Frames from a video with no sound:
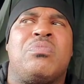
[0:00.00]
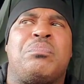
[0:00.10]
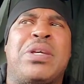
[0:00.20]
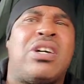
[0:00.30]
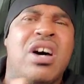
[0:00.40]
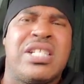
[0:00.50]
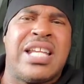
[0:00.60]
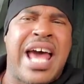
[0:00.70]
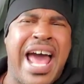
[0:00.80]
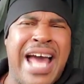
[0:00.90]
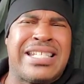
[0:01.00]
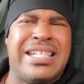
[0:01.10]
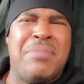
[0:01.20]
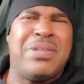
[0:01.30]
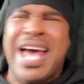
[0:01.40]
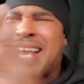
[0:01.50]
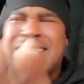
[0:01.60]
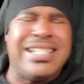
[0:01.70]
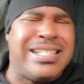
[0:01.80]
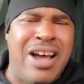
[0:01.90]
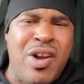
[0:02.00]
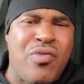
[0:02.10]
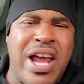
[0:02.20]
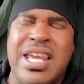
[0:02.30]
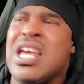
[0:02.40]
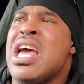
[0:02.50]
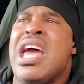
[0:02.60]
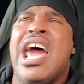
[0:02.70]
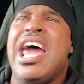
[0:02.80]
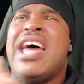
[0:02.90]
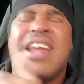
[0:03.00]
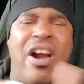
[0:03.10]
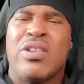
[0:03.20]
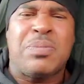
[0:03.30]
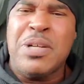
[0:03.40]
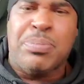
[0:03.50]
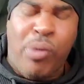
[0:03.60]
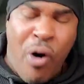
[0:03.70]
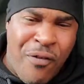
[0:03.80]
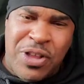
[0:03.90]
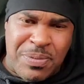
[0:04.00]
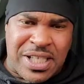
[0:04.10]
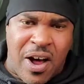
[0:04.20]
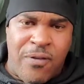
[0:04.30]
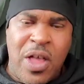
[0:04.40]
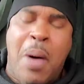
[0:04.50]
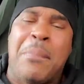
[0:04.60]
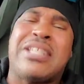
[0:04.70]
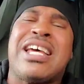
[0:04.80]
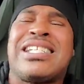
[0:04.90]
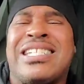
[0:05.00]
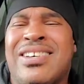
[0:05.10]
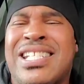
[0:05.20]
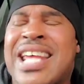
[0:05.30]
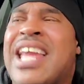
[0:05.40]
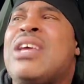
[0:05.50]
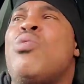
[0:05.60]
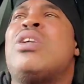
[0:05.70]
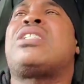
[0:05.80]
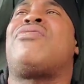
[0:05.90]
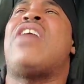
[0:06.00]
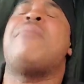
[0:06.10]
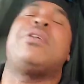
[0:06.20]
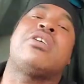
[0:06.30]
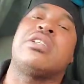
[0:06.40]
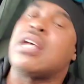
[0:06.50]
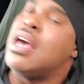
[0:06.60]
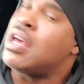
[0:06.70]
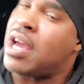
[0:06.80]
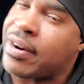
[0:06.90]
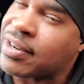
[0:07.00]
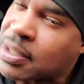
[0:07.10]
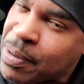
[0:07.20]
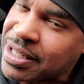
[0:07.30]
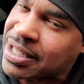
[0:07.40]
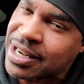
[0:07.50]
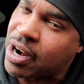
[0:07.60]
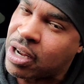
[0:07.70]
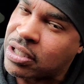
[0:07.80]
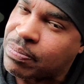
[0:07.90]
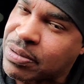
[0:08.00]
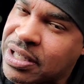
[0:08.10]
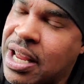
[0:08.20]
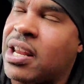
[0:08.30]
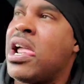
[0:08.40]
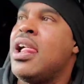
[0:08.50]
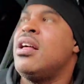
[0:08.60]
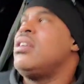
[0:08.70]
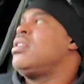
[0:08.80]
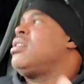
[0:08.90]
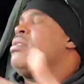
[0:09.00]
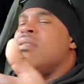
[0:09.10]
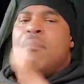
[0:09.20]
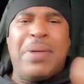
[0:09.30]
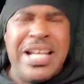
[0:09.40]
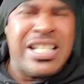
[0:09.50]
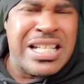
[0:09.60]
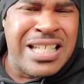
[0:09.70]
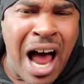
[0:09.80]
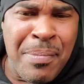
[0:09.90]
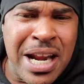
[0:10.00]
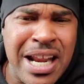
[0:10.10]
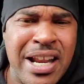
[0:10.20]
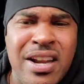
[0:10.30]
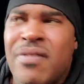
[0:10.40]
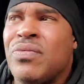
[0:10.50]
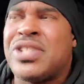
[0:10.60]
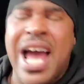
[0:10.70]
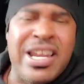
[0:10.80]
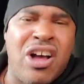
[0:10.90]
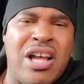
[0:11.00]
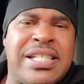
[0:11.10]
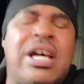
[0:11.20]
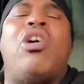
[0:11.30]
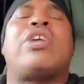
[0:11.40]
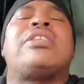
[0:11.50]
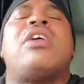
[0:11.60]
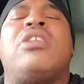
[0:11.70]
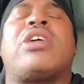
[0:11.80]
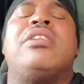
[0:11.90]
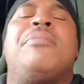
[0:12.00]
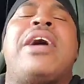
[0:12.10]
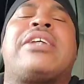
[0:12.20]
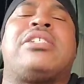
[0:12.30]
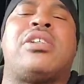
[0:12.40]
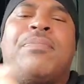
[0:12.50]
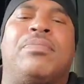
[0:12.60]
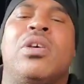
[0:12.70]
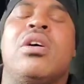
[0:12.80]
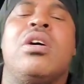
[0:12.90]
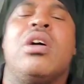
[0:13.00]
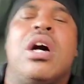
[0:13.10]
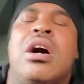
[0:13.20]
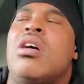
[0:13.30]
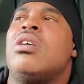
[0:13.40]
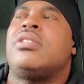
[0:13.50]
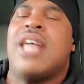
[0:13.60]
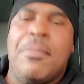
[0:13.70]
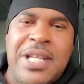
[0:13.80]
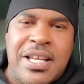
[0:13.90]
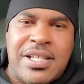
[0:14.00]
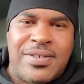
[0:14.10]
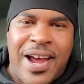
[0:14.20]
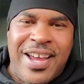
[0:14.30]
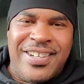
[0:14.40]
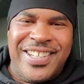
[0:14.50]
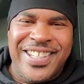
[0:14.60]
because of the accident, but the accident's done already, and Errol Spence proved himself, but y'all still saying he wants to fight because Errol Spence is not 100%. But he just dominated Danny Garcia. Okay, let me ask you something. Tell me this, right?